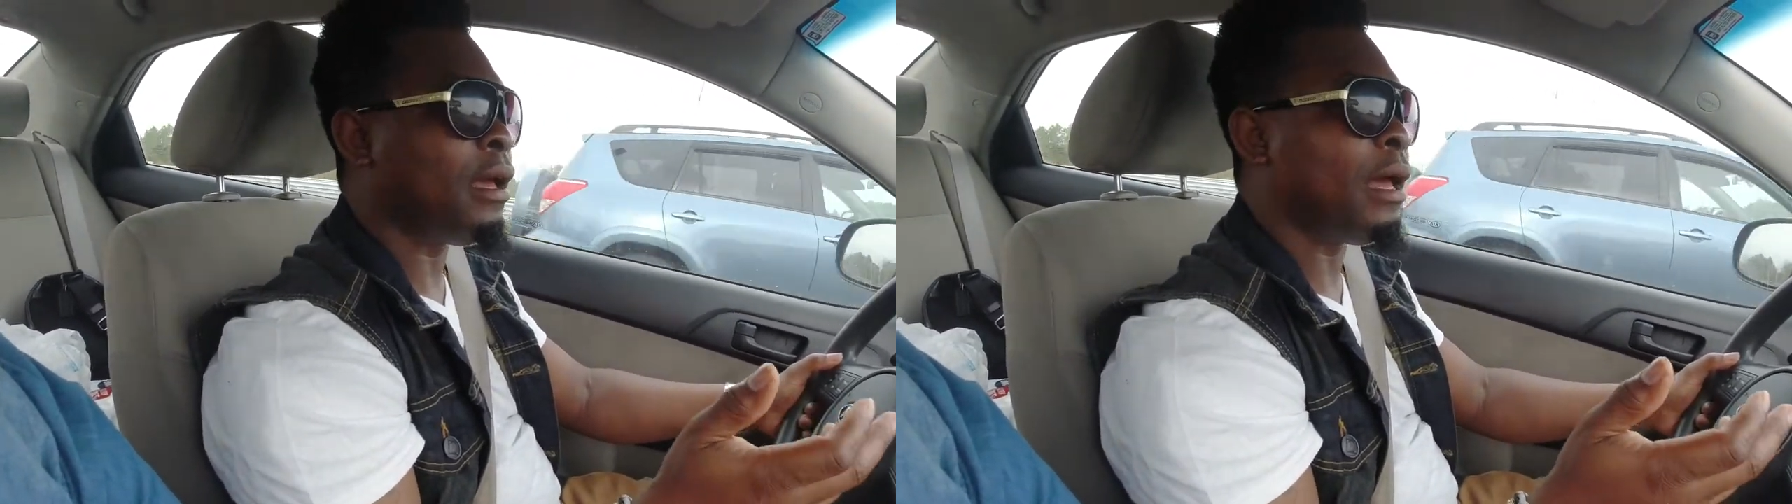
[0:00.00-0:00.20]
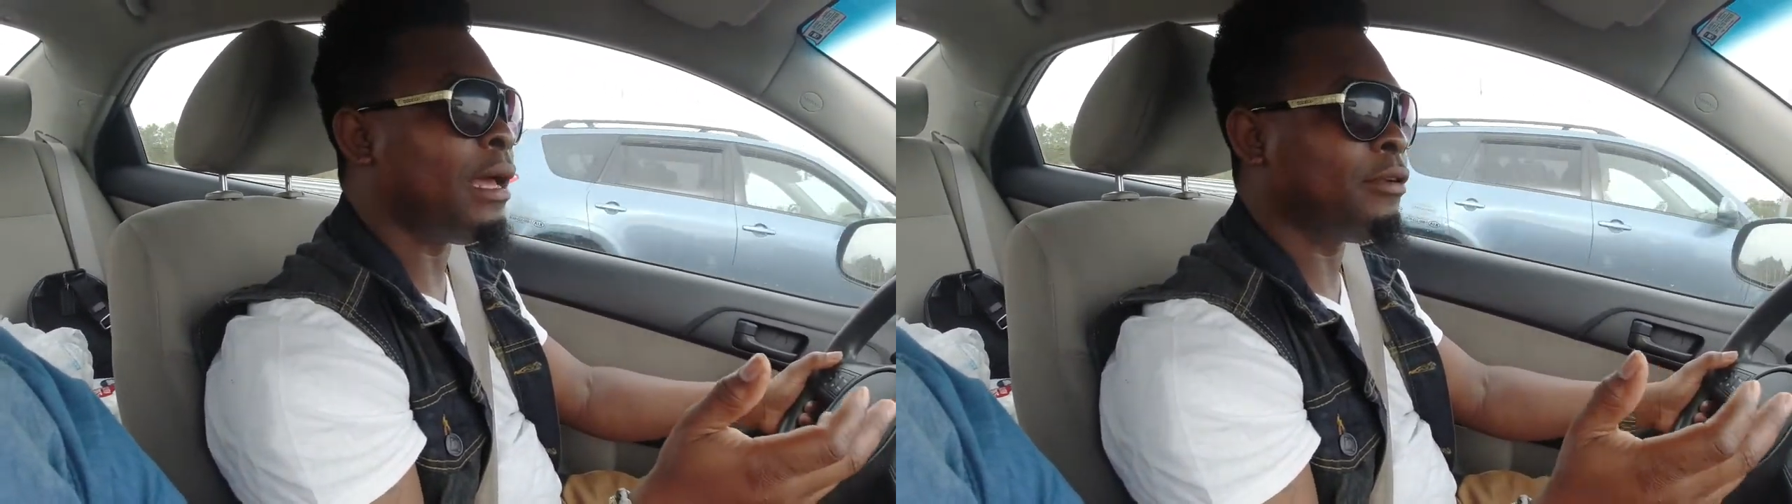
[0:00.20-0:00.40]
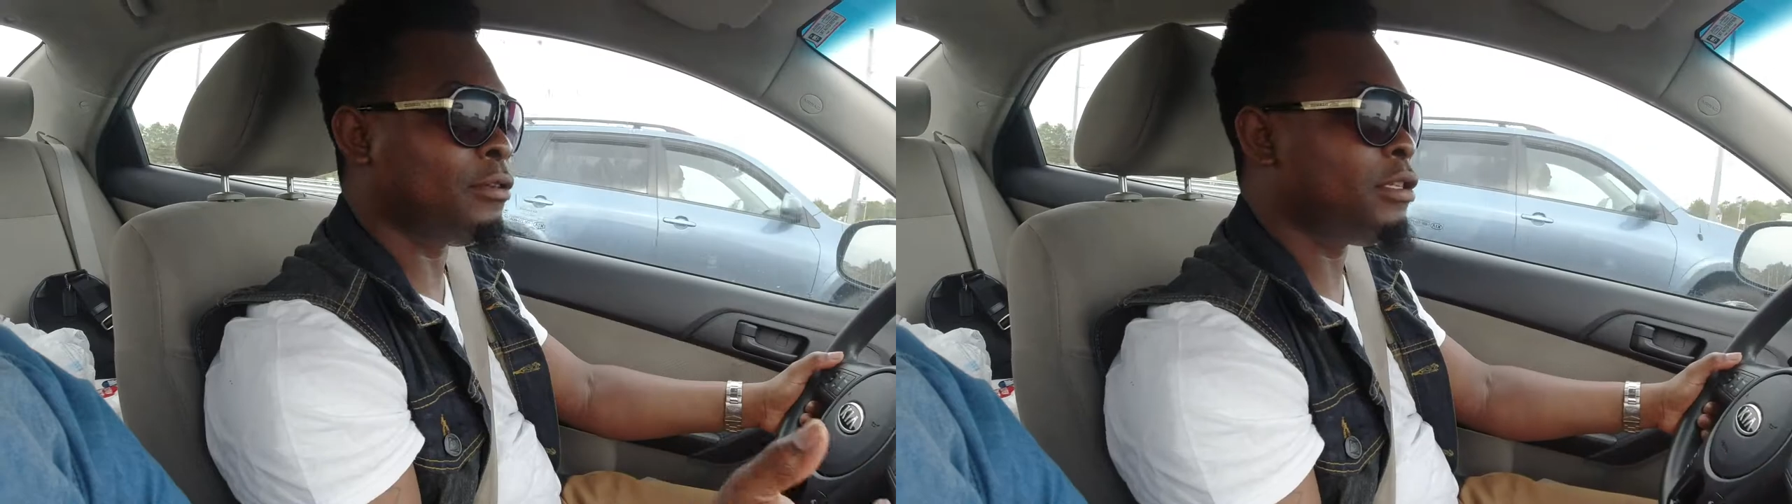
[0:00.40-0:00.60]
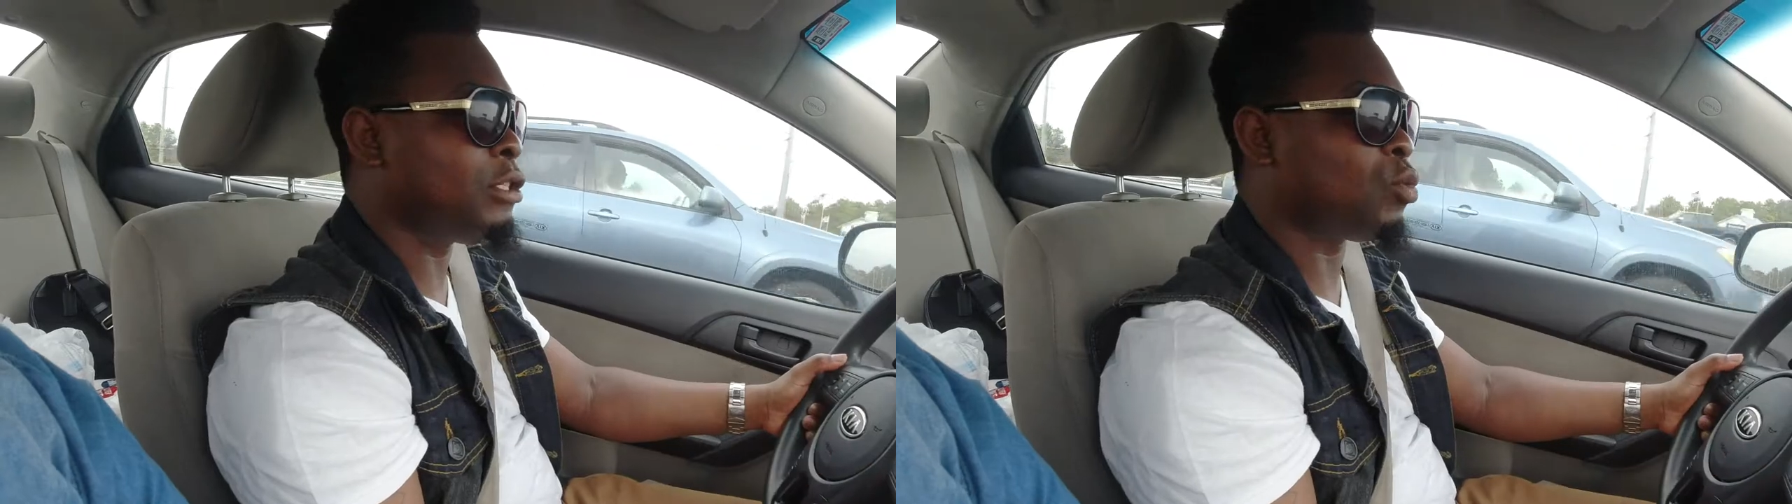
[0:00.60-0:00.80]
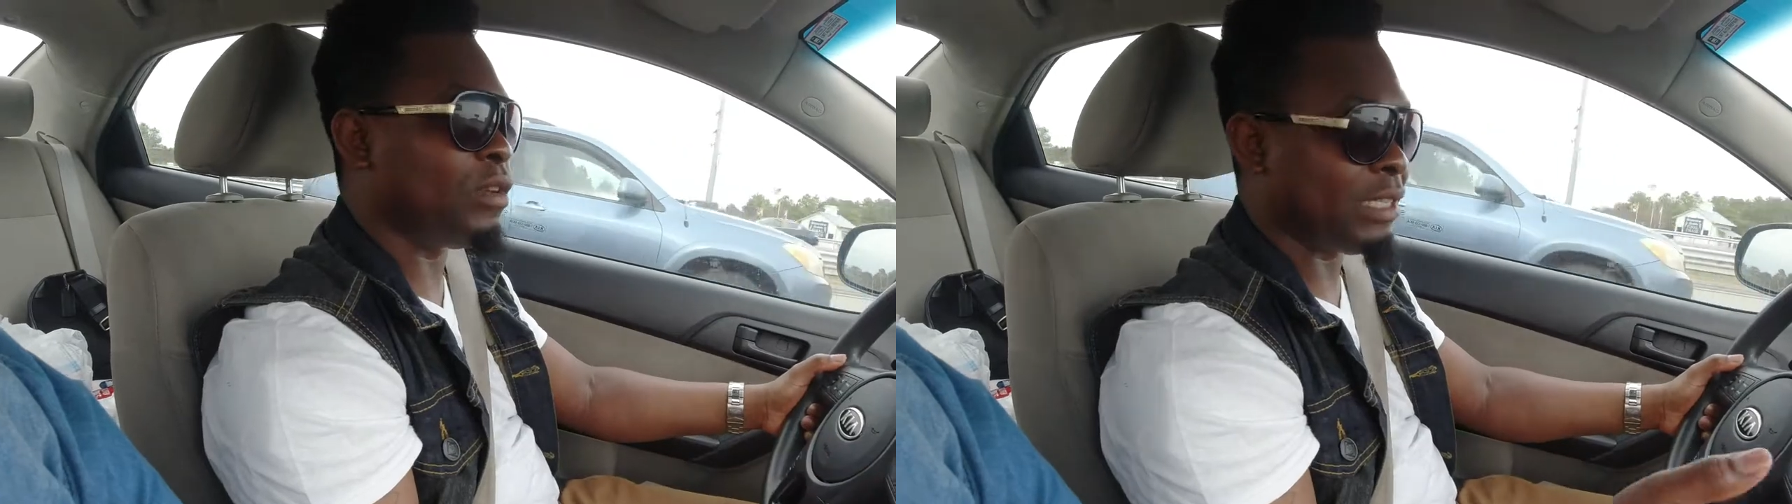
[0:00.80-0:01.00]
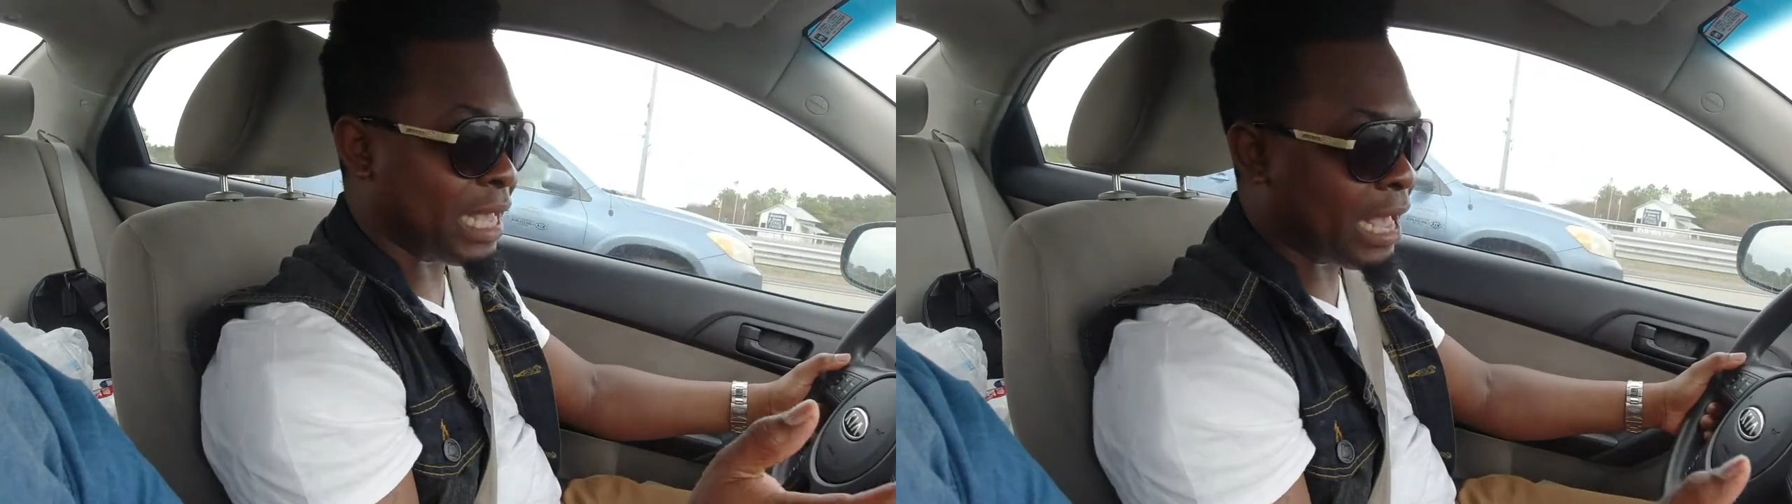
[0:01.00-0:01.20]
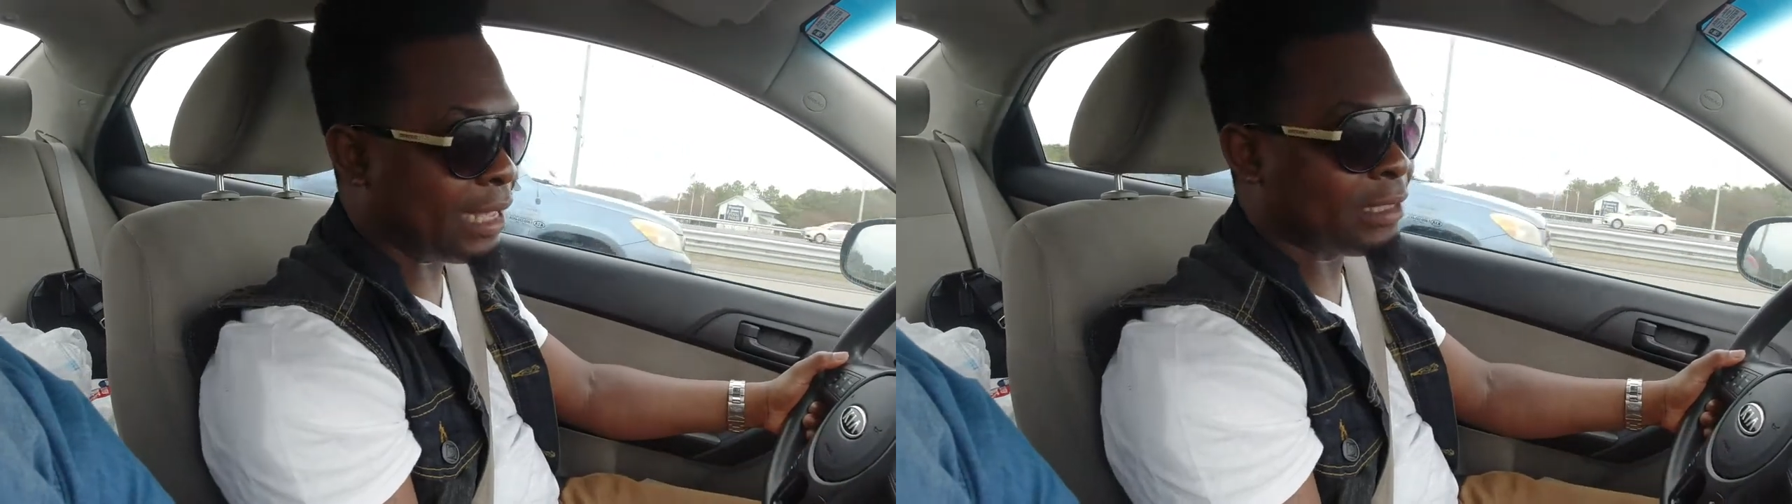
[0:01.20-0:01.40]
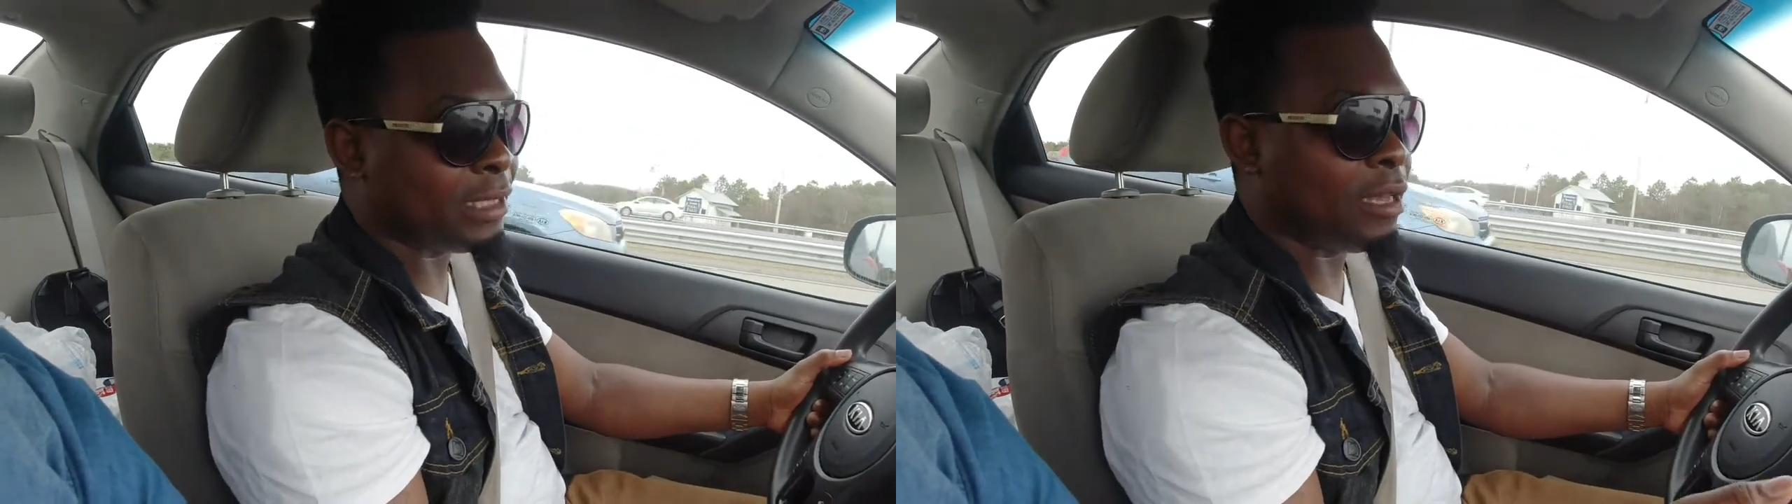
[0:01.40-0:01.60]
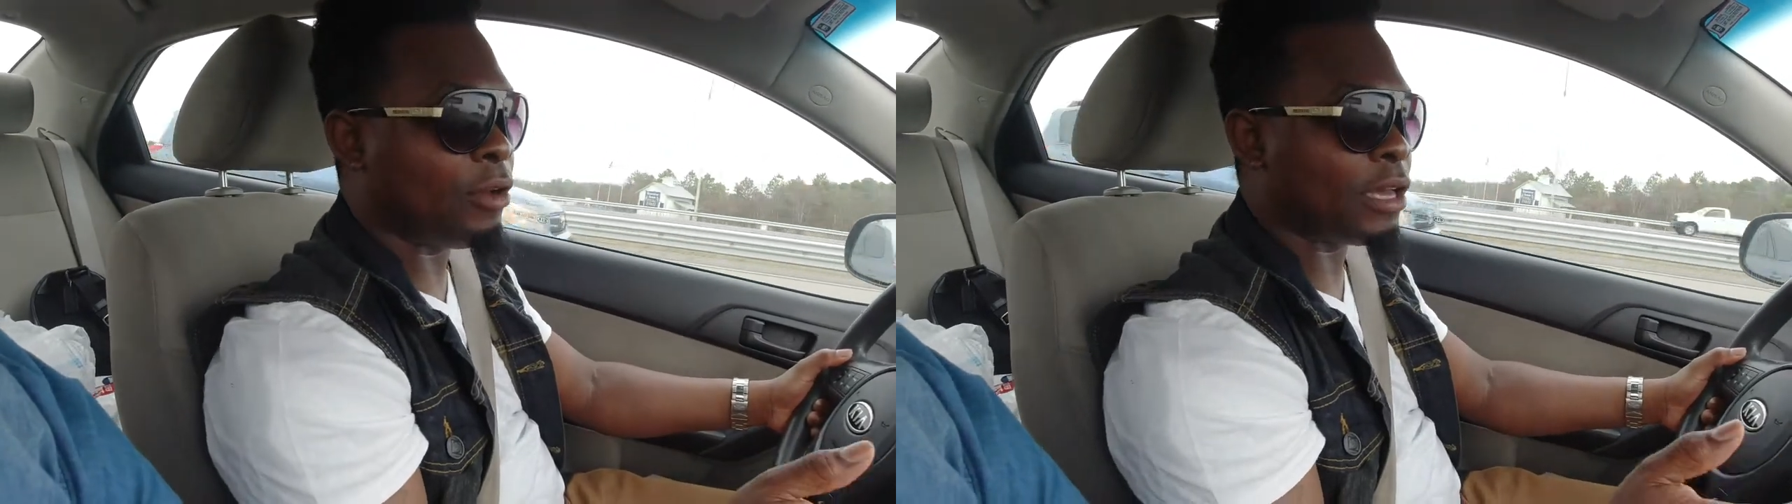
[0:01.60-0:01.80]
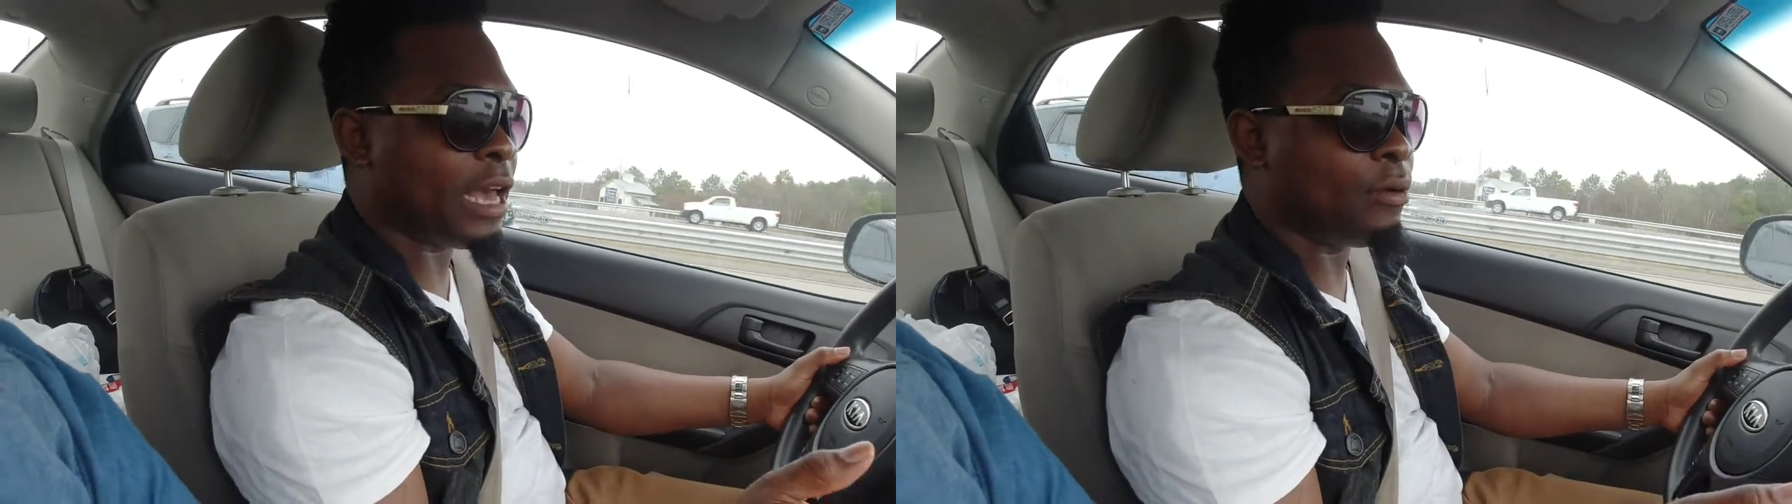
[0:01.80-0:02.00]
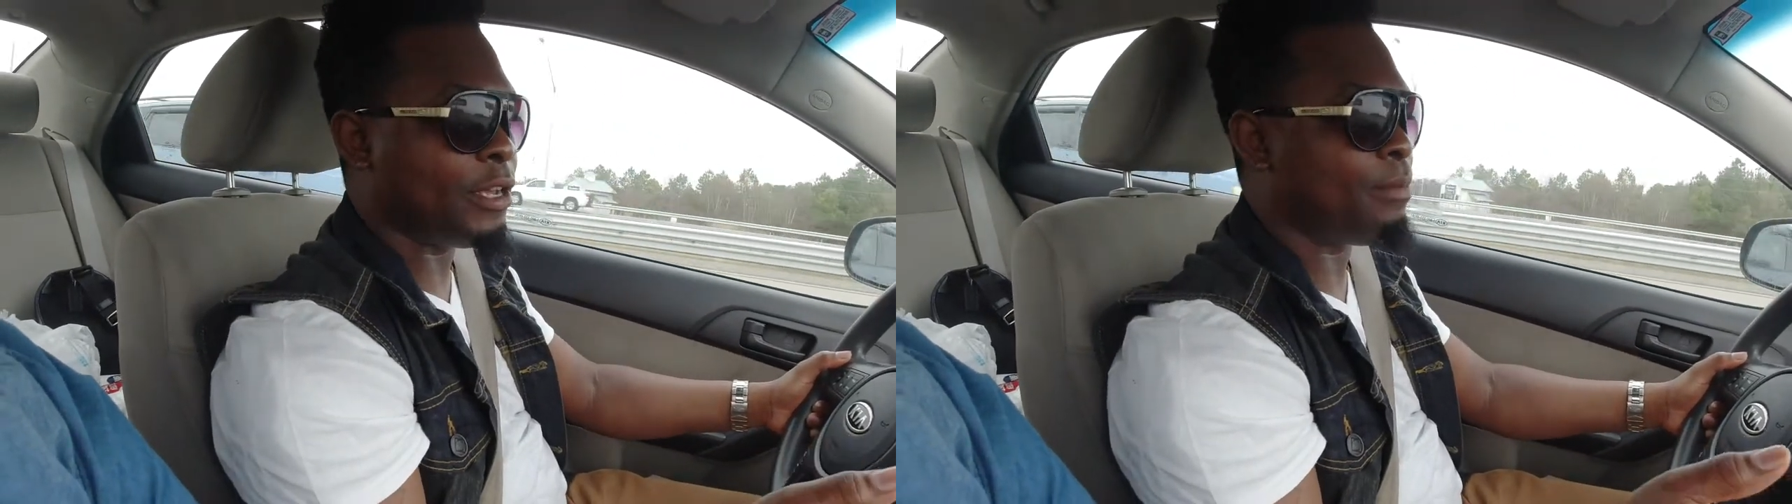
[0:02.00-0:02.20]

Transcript: I know this is Queens Anne County,